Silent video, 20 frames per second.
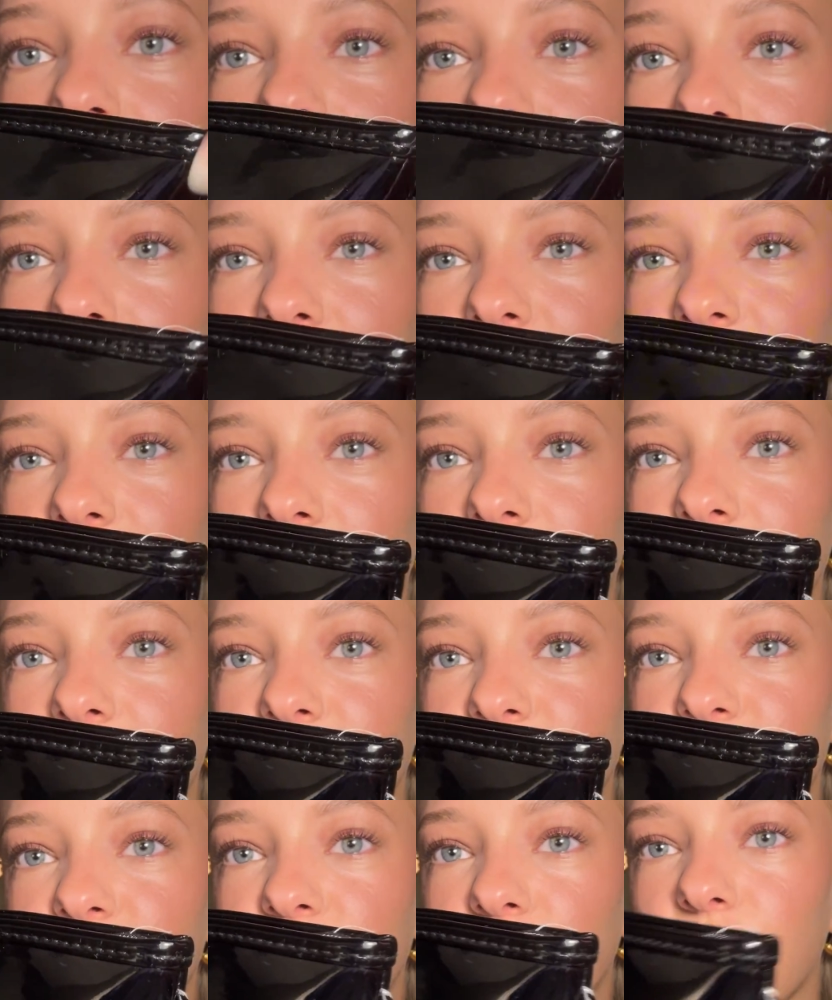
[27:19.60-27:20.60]
I've been loving
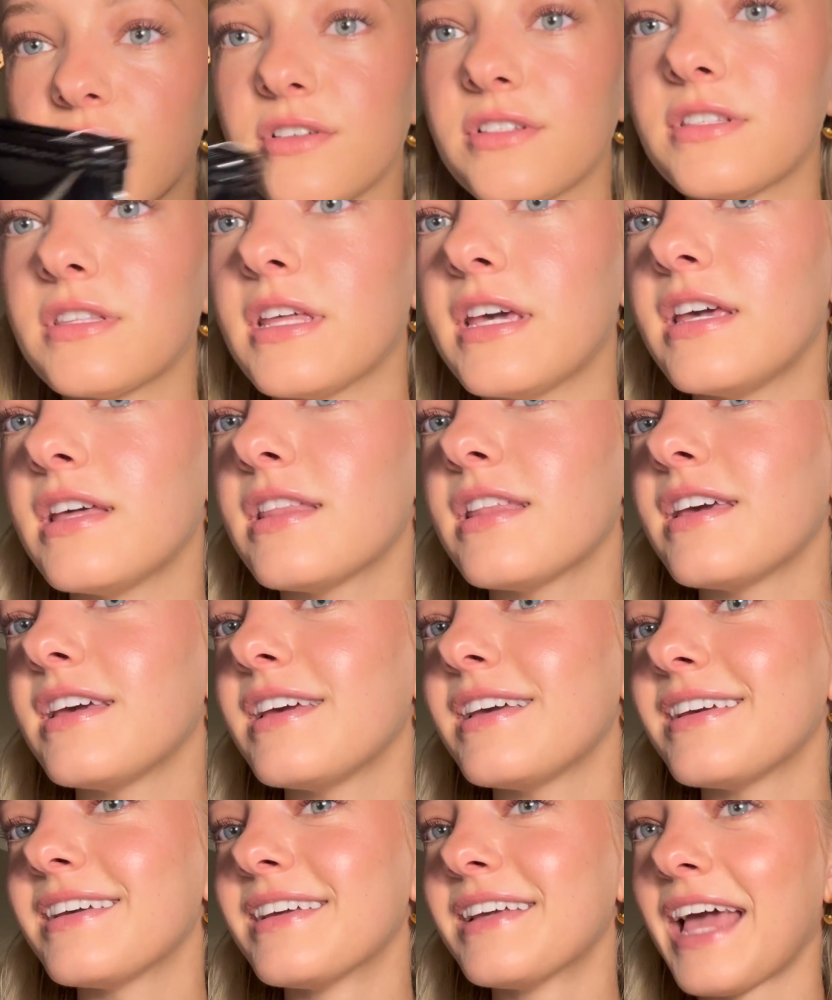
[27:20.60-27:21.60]
stars
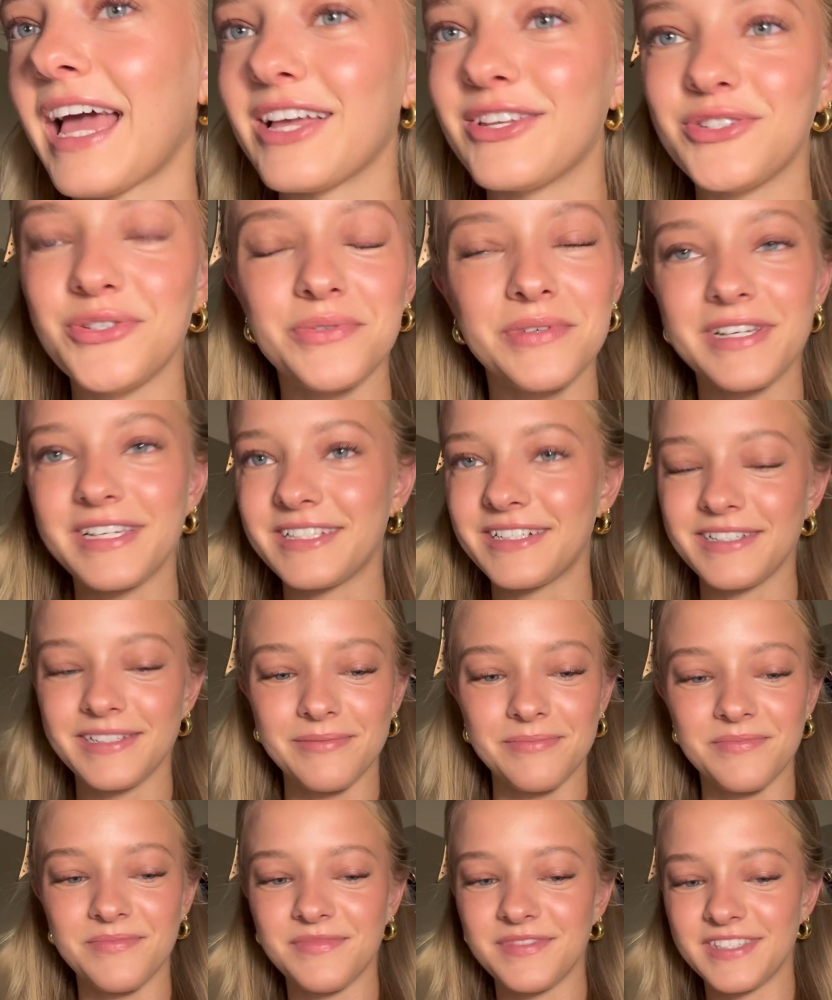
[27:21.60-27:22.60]
lately, as you can
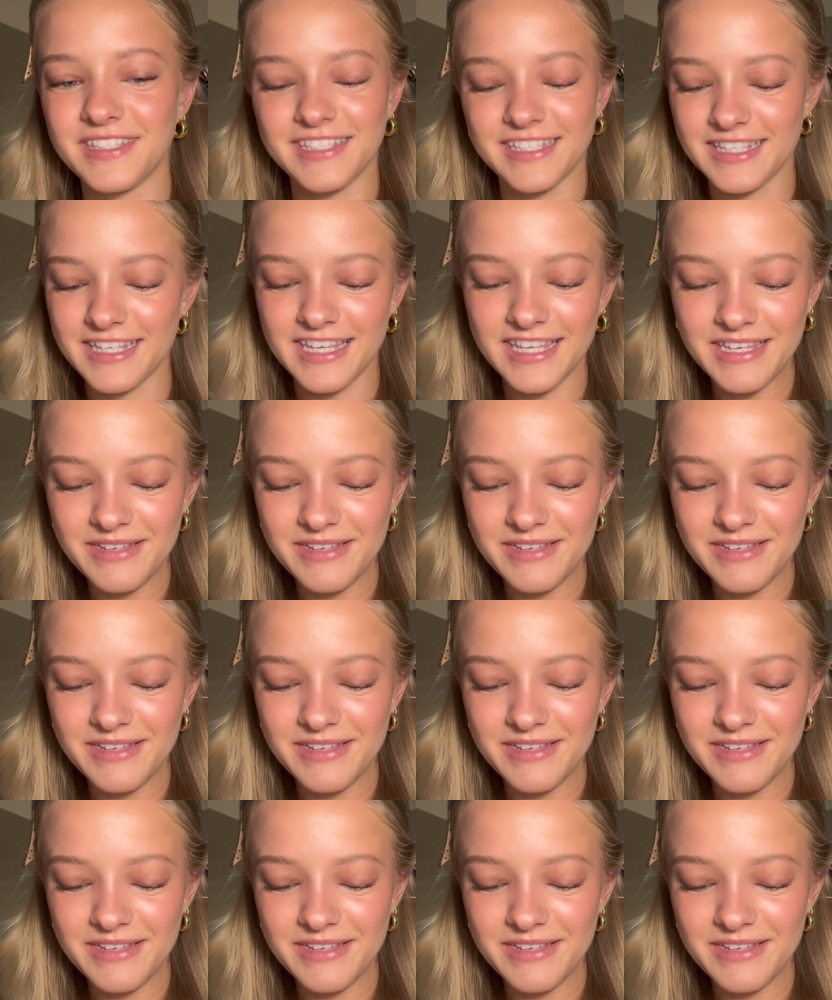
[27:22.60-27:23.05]
see.